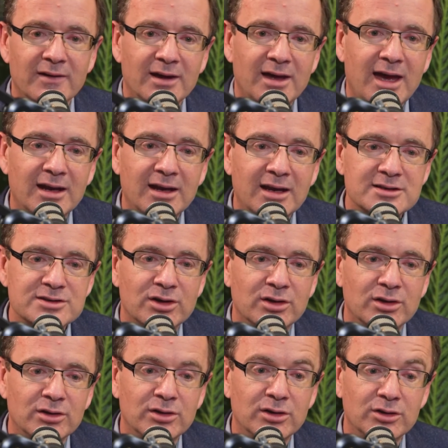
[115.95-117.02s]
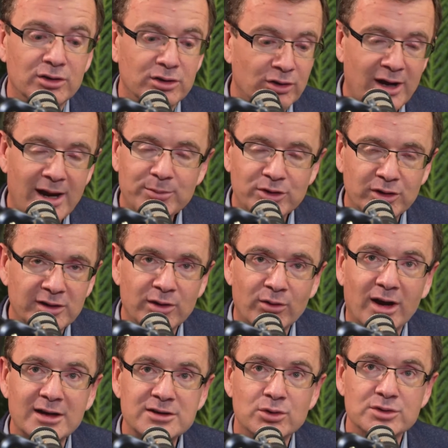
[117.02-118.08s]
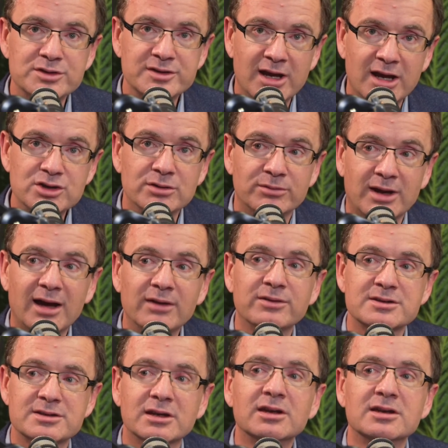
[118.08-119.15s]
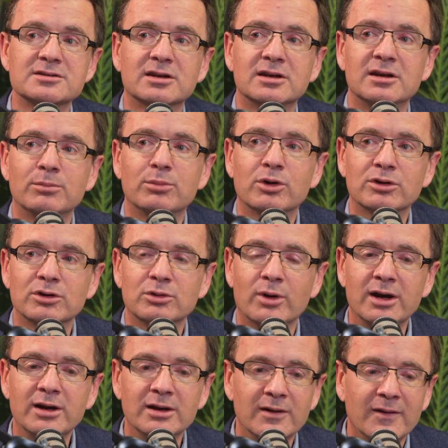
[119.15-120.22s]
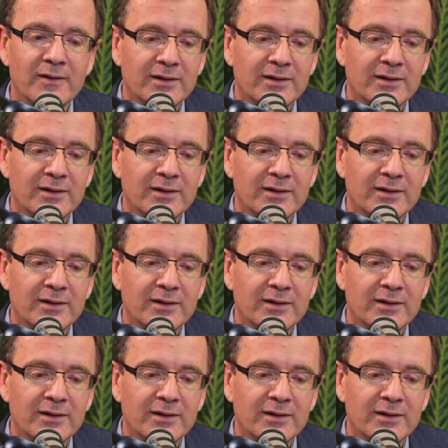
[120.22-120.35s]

And so you're absolutely right. Your stage of life is an important one.